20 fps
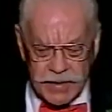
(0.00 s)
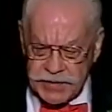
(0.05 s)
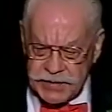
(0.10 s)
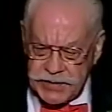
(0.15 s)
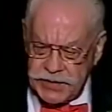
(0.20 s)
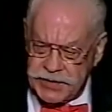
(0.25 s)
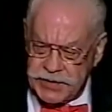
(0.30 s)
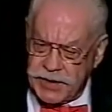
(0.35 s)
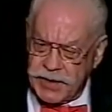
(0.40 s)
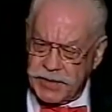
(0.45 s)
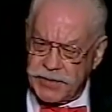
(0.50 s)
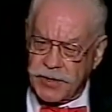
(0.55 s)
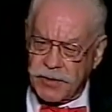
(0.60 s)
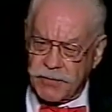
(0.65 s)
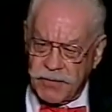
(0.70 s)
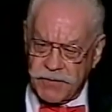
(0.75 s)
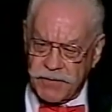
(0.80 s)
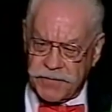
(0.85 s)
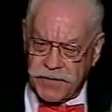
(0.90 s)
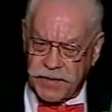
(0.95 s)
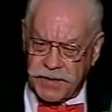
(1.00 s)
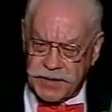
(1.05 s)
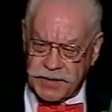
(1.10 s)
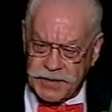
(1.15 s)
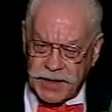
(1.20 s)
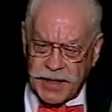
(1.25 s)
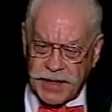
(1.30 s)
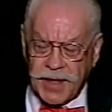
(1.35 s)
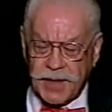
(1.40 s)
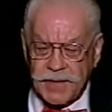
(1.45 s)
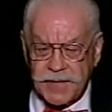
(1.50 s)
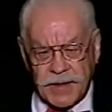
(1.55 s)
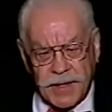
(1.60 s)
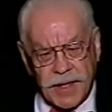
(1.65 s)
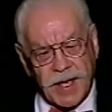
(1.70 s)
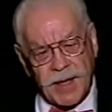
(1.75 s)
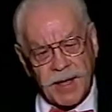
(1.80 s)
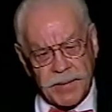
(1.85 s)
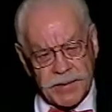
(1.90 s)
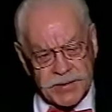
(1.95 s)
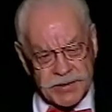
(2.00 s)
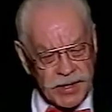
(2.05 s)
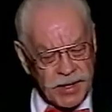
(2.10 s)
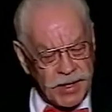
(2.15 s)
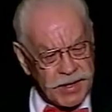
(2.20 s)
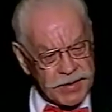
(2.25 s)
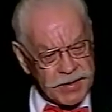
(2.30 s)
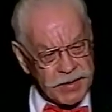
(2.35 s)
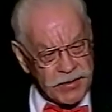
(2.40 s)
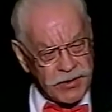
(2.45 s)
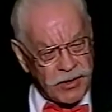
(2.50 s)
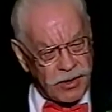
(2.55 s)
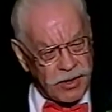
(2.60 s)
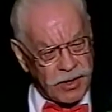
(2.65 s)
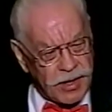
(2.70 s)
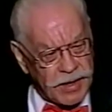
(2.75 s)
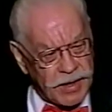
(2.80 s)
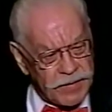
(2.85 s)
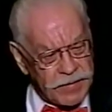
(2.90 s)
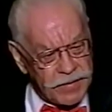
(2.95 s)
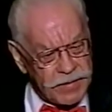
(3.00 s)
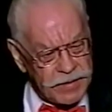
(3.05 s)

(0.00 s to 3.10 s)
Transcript: She said, terrific. Take out the garbage and let the dog out.